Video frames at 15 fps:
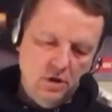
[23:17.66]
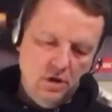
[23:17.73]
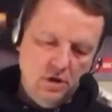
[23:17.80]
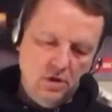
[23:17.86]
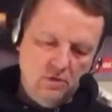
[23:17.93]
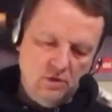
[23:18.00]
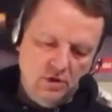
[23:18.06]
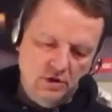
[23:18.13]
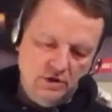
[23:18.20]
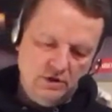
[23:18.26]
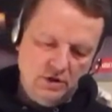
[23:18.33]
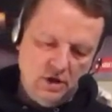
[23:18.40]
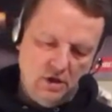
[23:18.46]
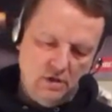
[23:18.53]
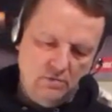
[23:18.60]
it
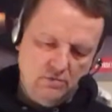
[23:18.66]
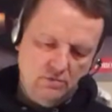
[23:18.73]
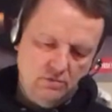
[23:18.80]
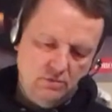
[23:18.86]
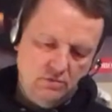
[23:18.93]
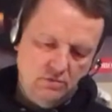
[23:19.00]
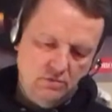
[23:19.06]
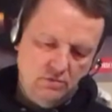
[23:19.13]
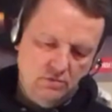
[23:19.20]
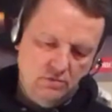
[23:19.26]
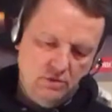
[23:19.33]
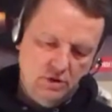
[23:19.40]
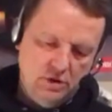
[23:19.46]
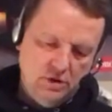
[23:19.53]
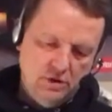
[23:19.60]
was,
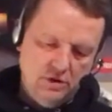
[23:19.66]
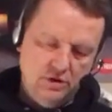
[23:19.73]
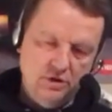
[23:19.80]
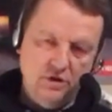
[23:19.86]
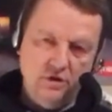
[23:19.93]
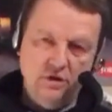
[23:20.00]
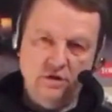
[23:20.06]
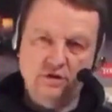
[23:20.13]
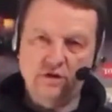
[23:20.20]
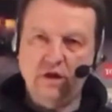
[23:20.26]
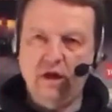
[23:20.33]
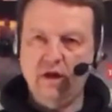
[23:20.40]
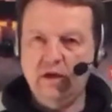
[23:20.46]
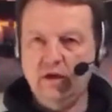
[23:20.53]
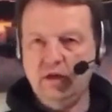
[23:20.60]
she
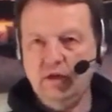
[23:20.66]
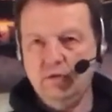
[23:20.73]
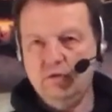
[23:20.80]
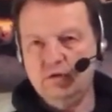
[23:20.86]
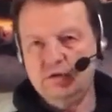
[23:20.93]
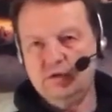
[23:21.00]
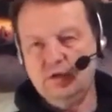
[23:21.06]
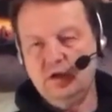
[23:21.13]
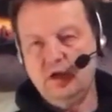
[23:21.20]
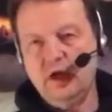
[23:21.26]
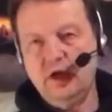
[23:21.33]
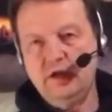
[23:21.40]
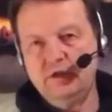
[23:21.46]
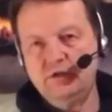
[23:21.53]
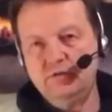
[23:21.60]
decided he was the
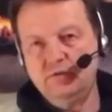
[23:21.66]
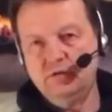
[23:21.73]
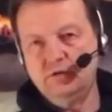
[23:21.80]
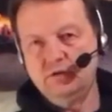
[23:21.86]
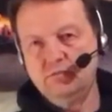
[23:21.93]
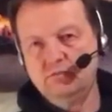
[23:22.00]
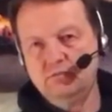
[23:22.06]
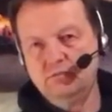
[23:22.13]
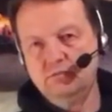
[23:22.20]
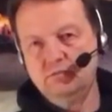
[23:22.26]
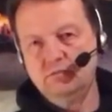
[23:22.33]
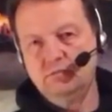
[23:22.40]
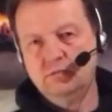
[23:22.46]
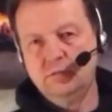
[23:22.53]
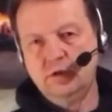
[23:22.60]
guy she was
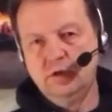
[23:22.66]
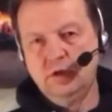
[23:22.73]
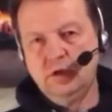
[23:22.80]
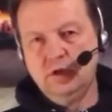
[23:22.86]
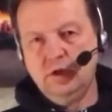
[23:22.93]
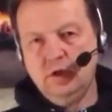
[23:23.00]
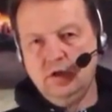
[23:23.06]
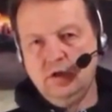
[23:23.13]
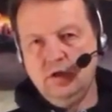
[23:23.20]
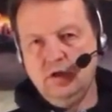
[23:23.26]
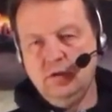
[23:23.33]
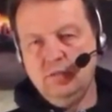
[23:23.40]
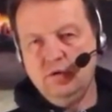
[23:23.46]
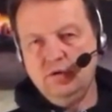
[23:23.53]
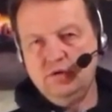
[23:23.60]
going
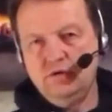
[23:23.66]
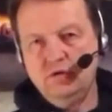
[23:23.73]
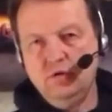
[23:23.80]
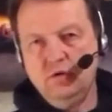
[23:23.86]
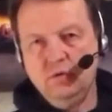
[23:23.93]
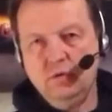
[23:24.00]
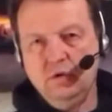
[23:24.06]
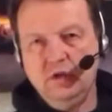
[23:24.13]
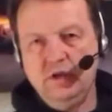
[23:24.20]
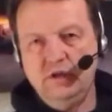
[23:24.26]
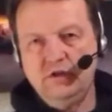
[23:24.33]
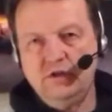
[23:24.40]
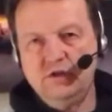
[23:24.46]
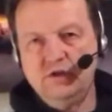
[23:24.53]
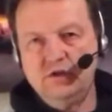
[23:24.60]
to pursue a
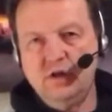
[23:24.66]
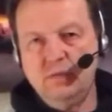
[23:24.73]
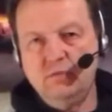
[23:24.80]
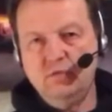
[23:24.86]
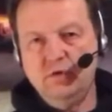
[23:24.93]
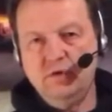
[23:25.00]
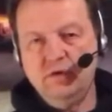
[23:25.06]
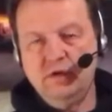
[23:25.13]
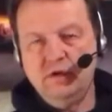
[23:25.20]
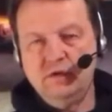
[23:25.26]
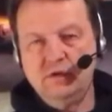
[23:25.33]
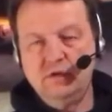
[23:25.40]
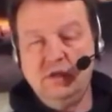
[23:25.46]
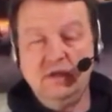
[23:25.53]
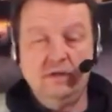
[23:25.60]
relationship with
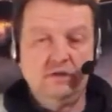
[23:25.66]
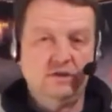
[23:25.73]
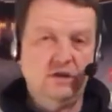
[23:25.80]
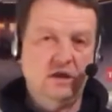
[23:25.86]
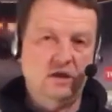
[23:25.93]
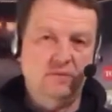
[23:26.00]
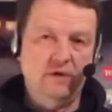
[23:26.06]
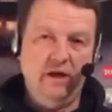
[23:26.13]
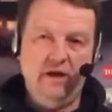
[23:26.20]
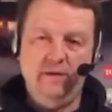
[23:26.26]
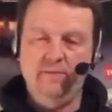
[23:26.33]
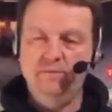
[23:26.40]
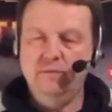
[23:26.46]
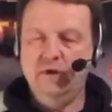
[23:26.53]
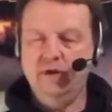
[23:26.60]
instead of me.
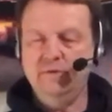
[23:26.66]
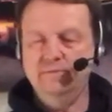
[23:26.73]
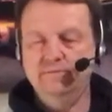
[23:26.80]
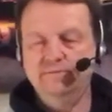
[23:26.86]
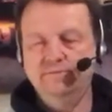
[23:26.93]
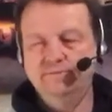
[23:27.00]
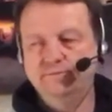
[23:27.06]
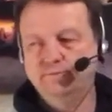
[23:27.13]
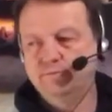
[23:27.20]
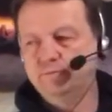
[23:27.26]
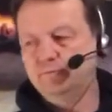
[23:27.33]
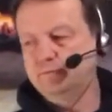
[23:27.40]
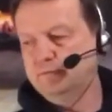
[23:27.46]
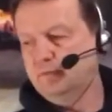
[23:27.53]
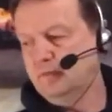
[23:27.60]
But
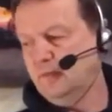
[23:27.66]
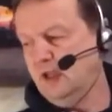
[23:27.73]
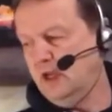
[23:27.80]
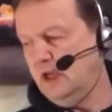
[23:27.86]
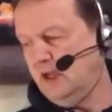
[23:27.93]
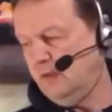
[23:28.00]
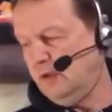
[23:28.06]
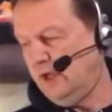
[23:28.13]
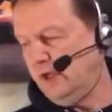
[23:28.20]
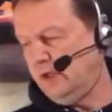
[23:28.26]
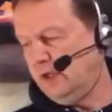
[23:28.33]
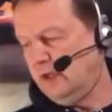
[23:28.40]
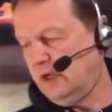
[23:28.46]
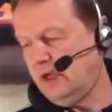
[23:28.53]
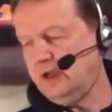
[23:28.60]

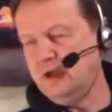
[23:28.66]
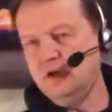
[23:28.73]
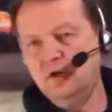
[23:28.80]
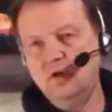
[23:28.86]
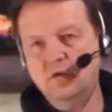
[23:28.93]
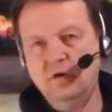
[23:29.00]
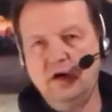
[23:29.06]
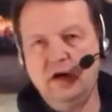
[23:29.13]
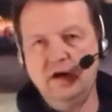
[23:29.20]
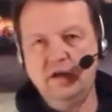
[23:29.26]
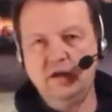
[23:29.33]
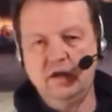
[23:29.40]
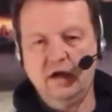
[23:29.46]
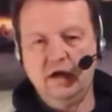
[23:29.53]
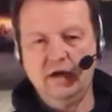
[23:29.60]
anyway, I could go on
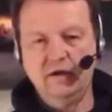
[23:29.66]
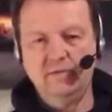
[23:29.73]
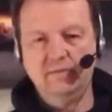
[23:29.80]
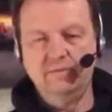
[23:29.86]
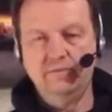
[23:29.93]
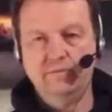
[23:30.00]
and on